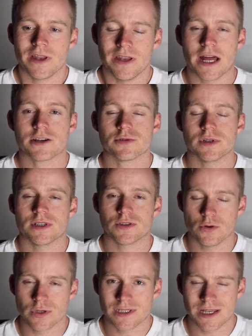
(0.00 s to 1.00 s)
naturally
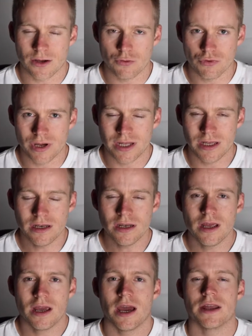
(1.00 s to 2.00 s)
sourced ingredient,
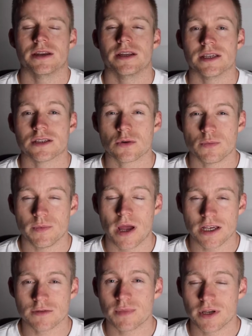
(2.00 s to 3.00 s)
and it
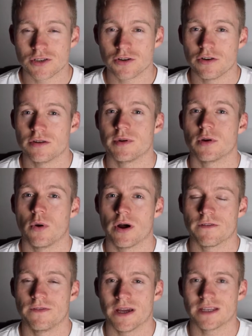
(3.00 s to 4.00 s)
has been shown to be quite
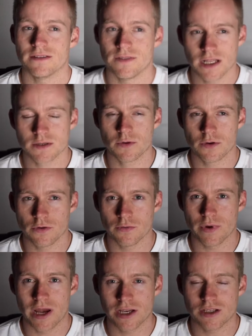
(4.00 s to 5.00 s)
effective. That's what all the
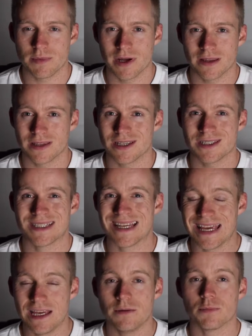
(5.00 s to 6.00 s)
rage about these
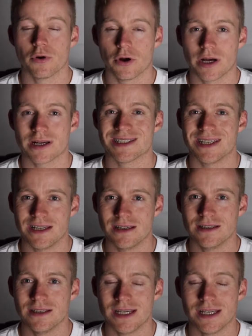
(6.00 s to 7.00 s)
tea products
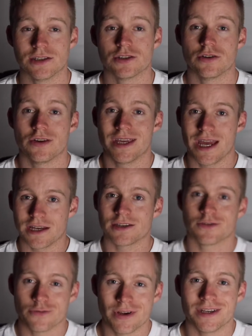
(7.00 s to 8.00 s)
is to get
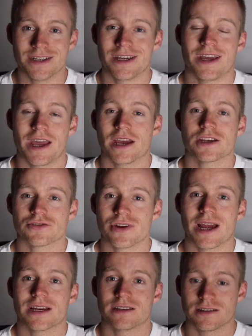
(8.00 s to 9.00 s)
green tea
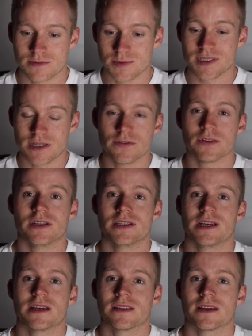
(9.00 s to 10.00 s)
extract, and specifically to
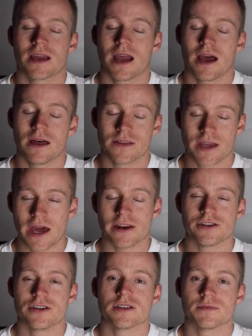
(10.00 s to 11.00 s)
get the
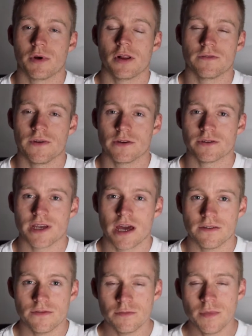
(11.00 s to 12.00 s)
catechins and polyphenols
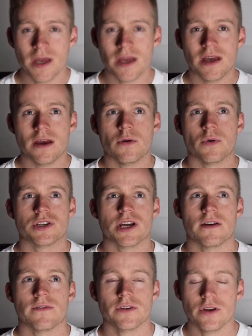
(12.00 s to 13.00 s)
out of them, which
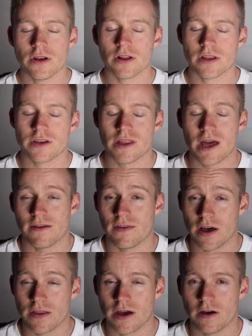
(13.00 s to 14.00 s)
have, not only do they have
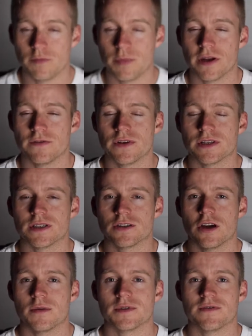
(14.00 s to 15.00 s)
other health benefits in
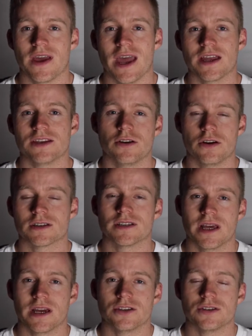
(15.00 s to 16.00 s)
terms of
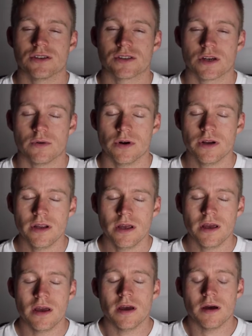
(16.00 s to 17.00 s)
antioxidation and so on,
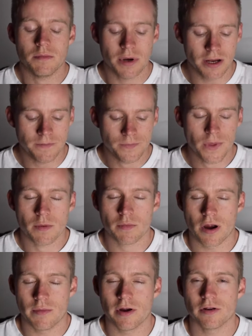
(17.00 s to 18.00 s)
but
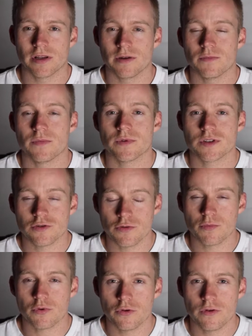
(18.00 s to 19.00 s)
primarily to
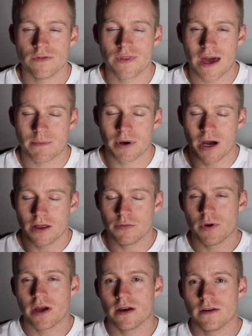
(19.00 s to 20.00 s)
improve that
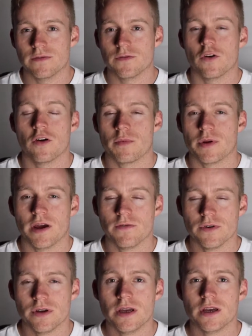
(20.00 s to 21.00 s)
pathway of
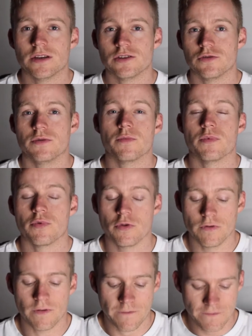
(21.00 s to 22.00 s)
norepinephrine to
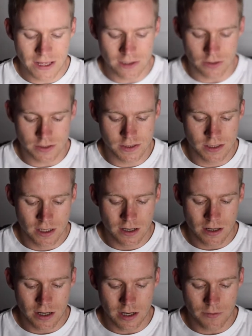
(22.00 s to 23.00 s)
improve fat loss.
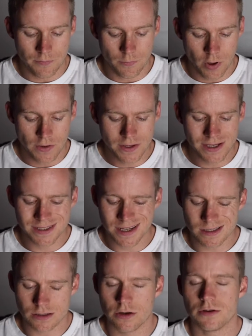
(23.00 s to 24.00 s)
One thing it
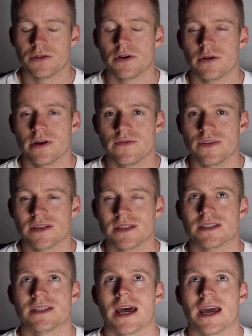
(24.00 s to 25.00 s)
doesn't note though, if this
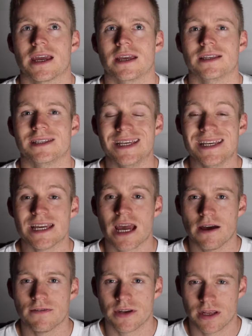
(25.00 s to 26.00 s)
is a
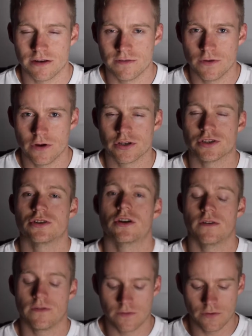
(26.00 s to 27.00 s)
decaffeinated version
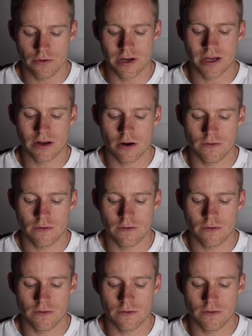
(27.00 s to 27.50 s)
of green